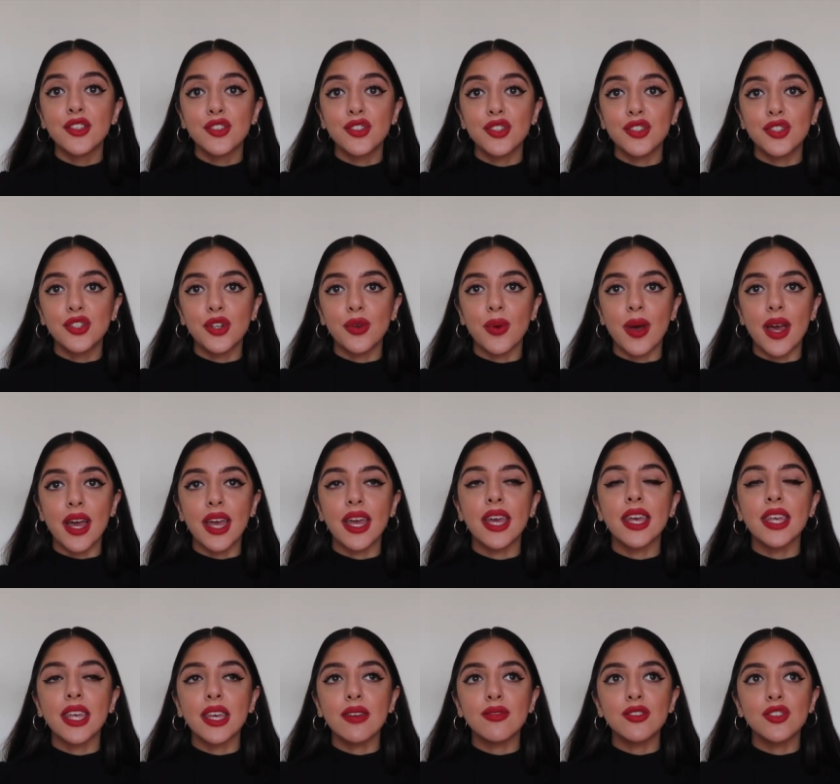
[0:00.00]
to do it,
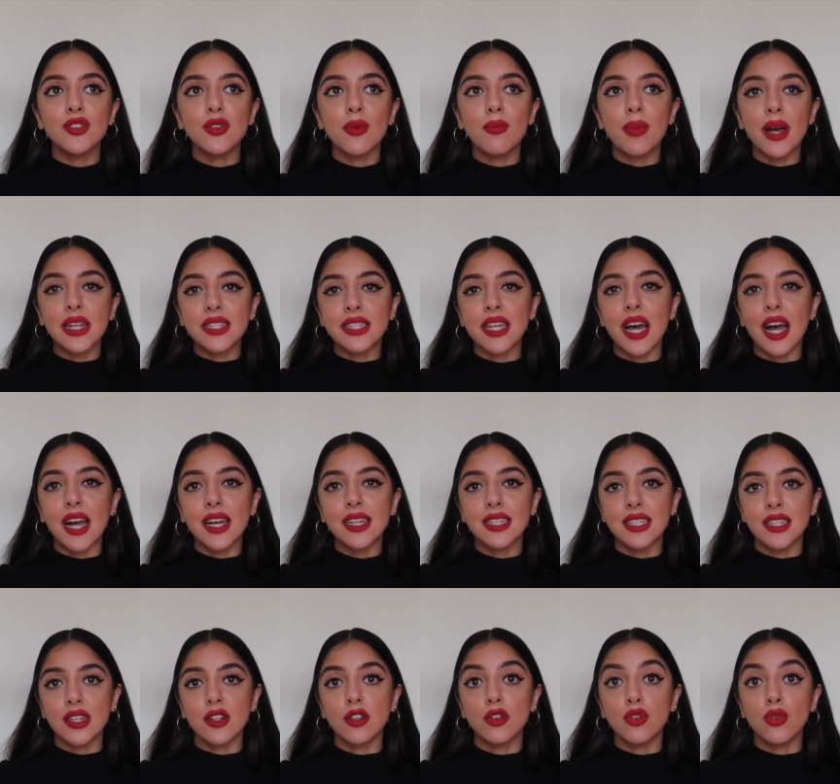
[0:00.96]
it gives you a better
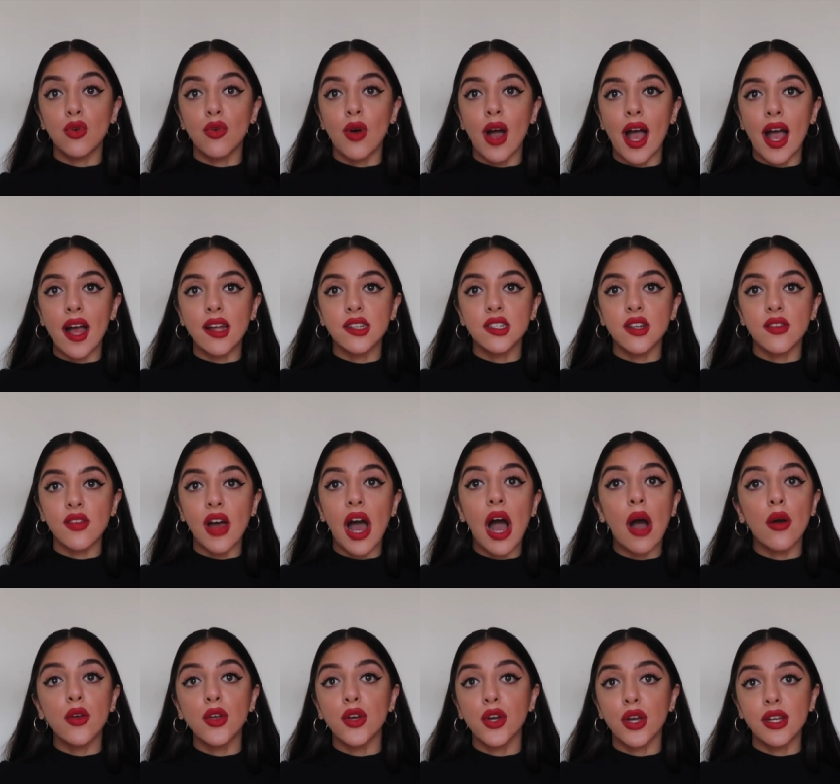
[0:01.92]
idea in your head of
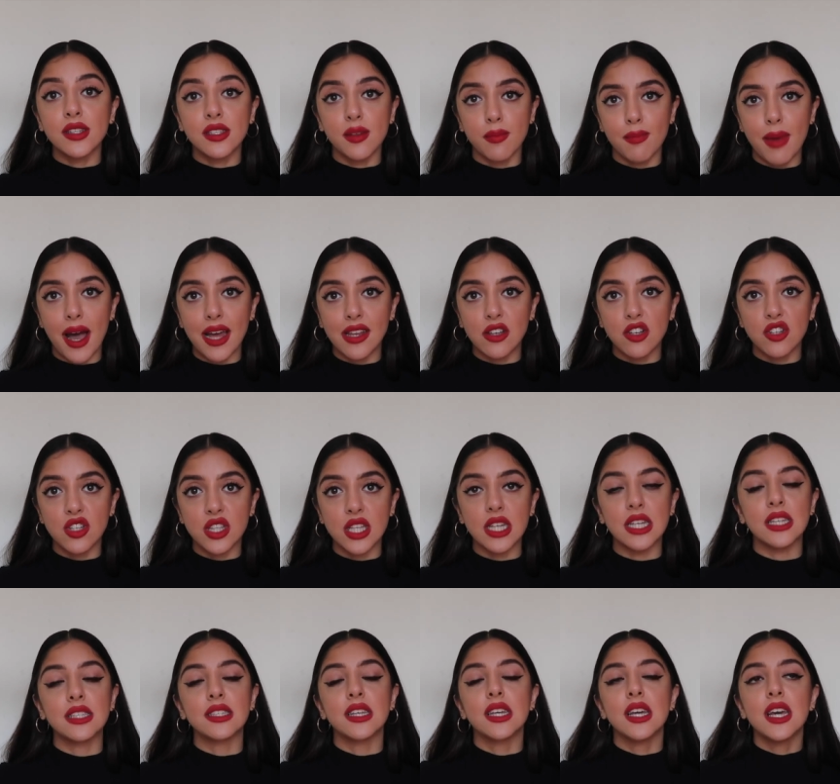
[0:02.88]
how you're going to manage
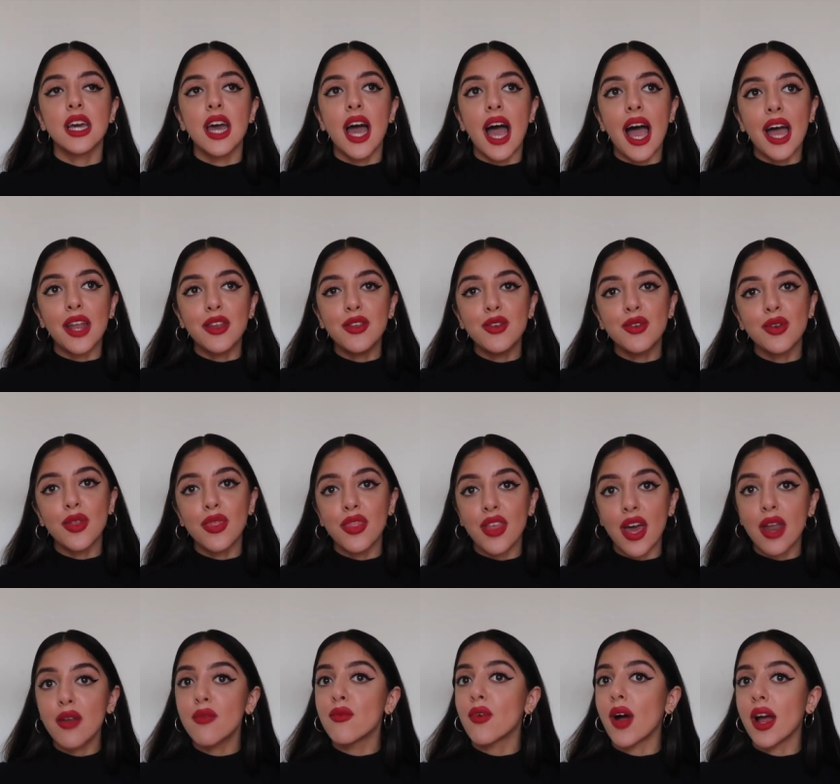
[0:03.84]
this and you can
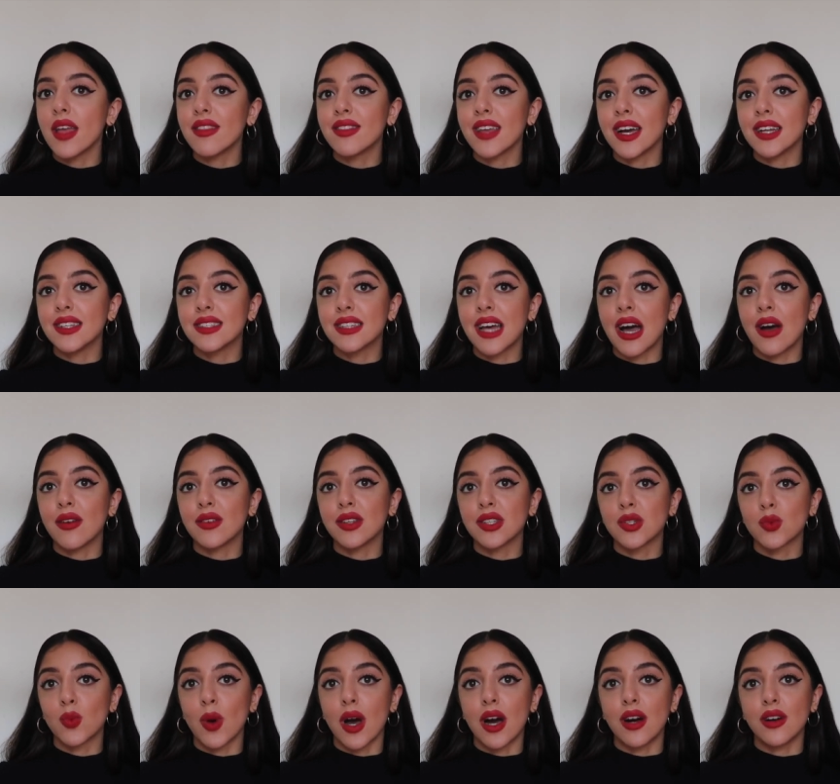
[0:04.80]
then write that down
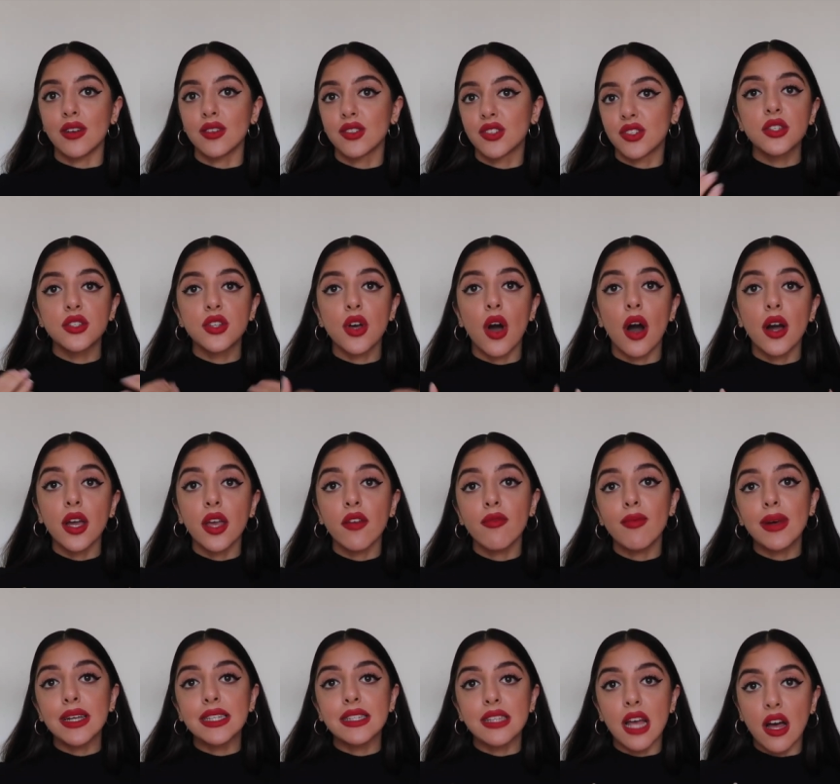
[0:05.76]
as well. So I'll
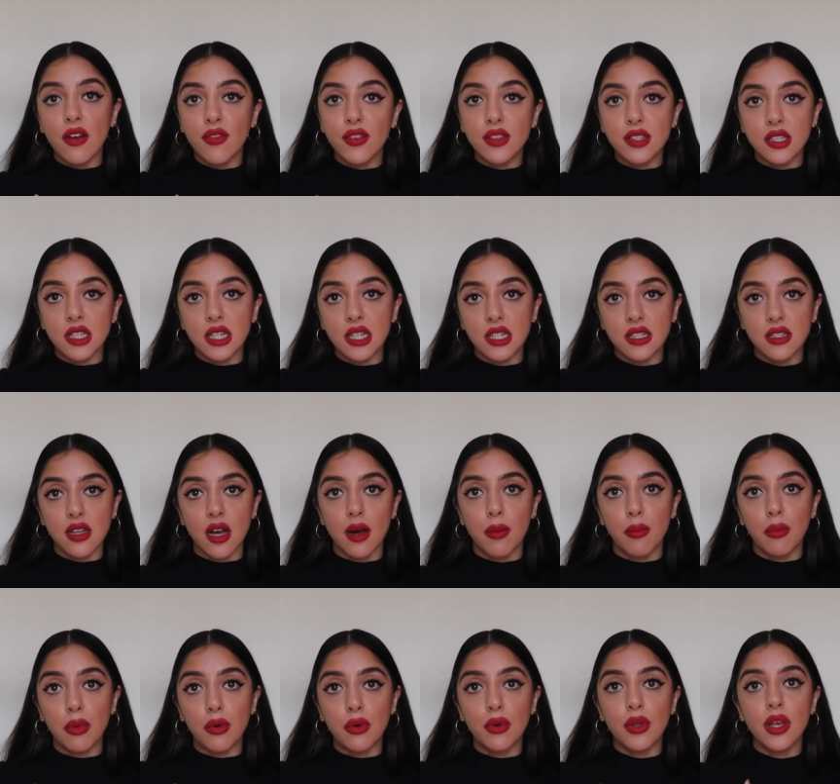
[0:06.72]
give myself as an
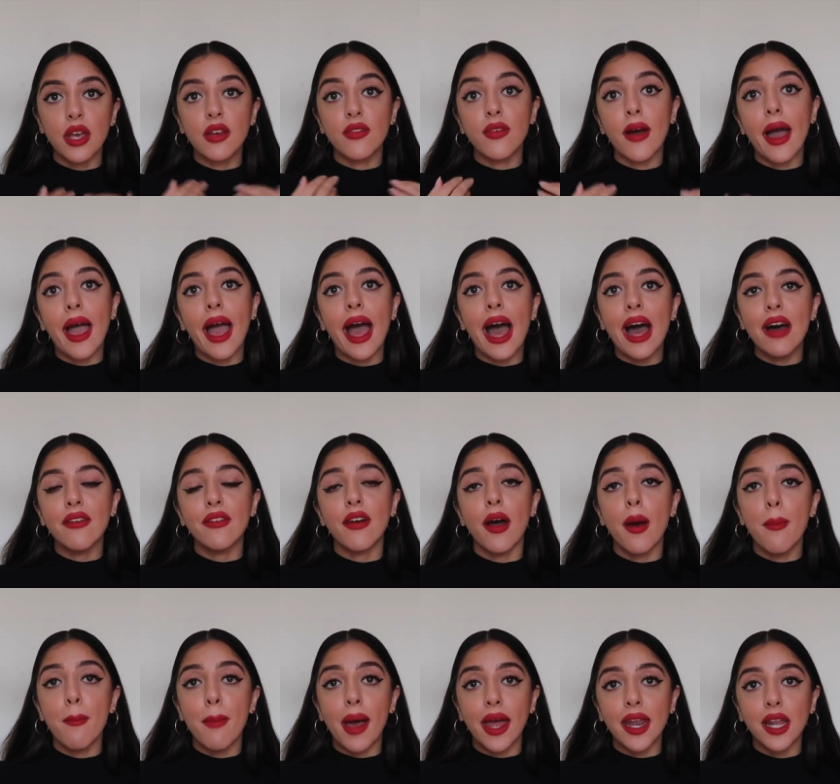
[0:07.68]
example. If I
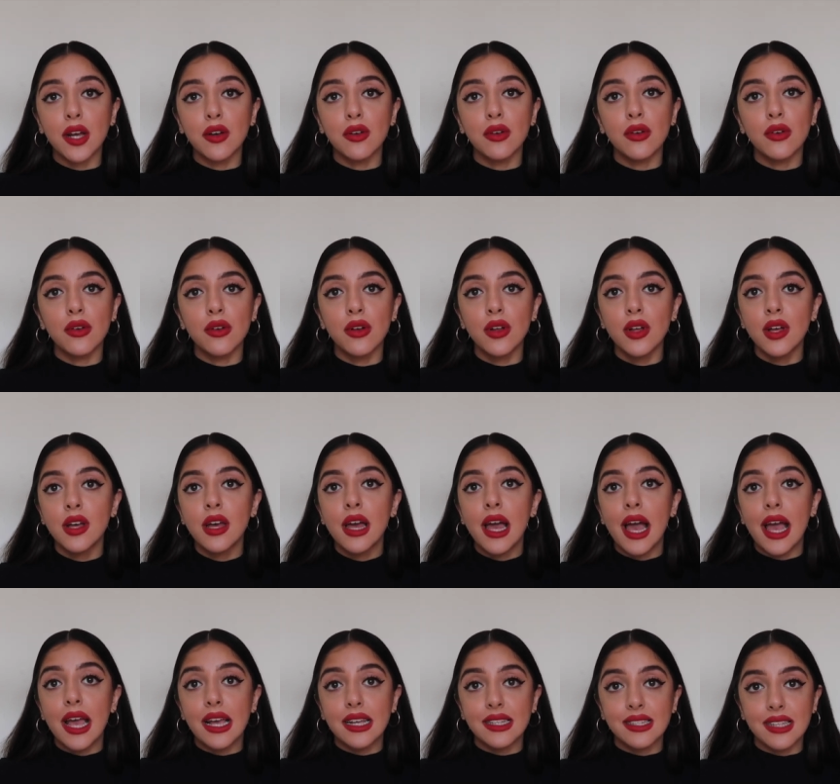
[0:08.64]
have a medical
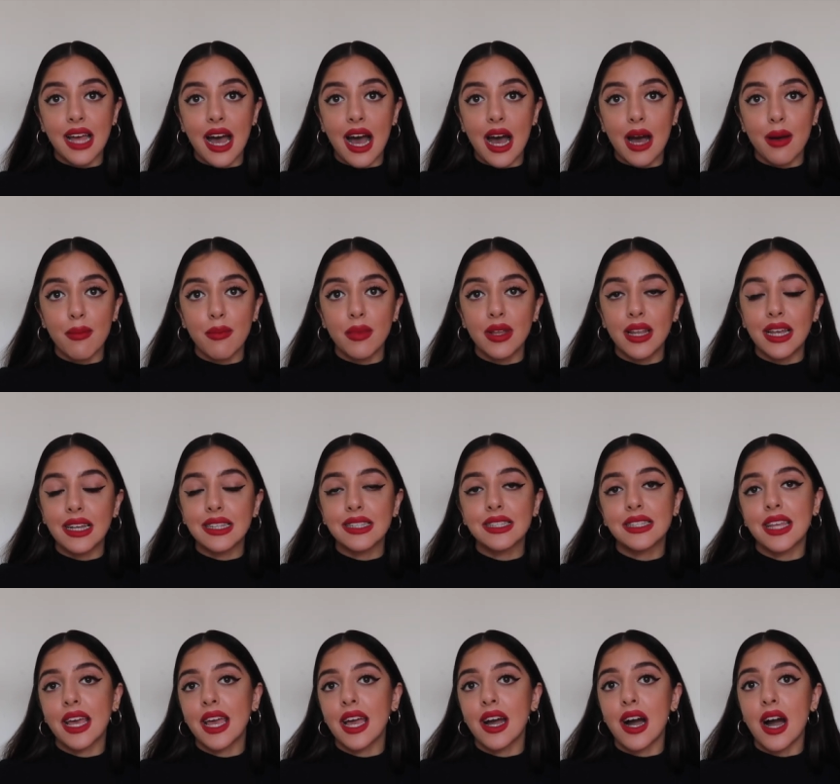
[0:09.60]
exam,
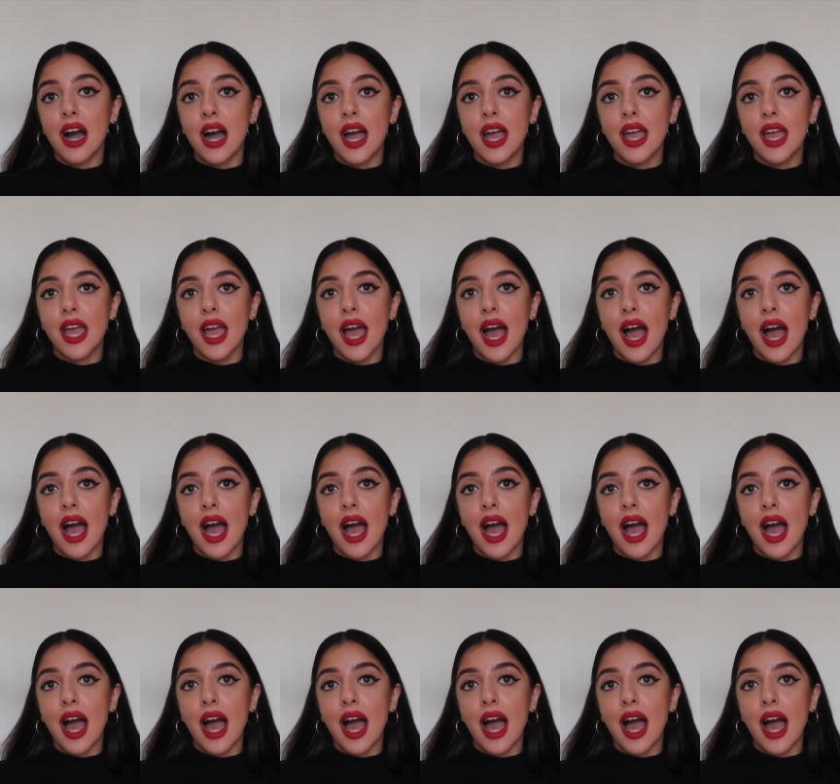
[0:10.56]
let's say I